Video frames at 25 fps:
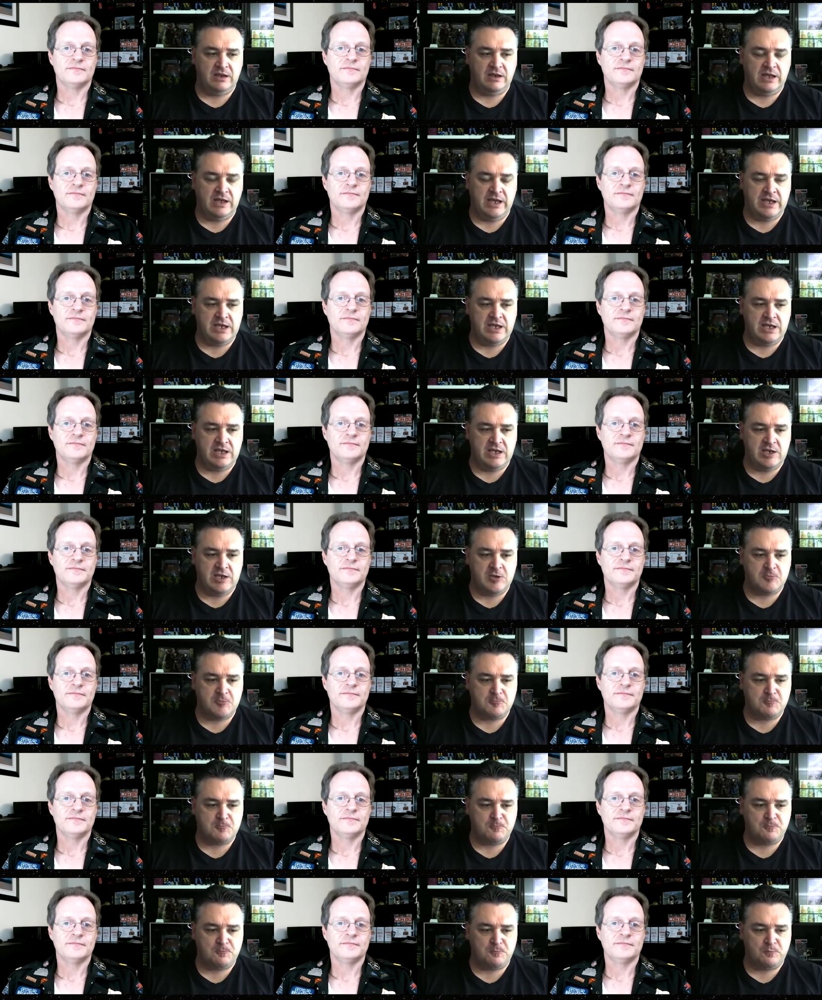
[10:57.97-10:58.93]
Speaker 1: a
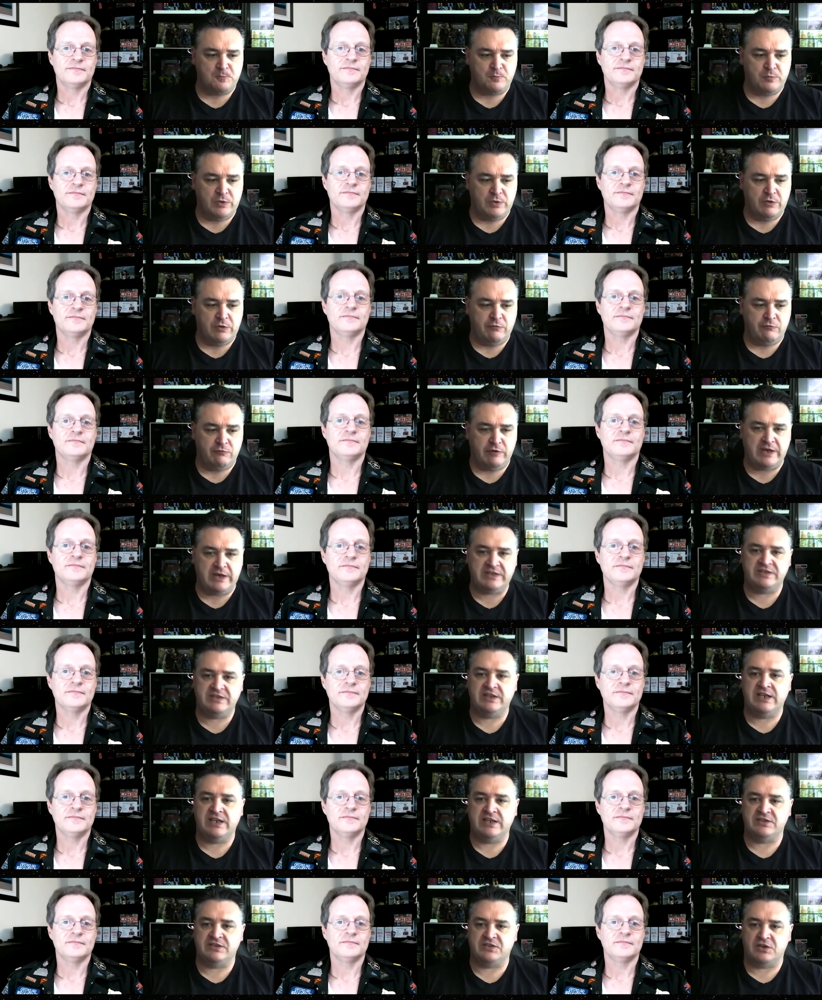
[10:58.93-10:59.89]
race
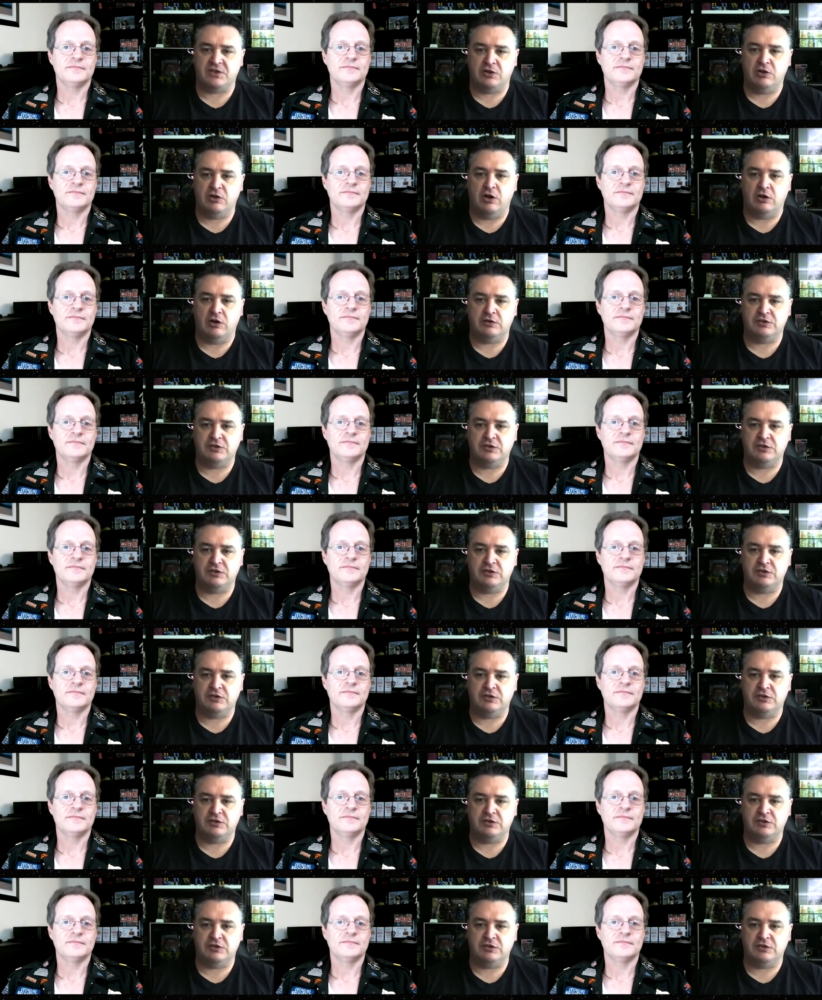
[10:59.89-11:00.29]
against the clock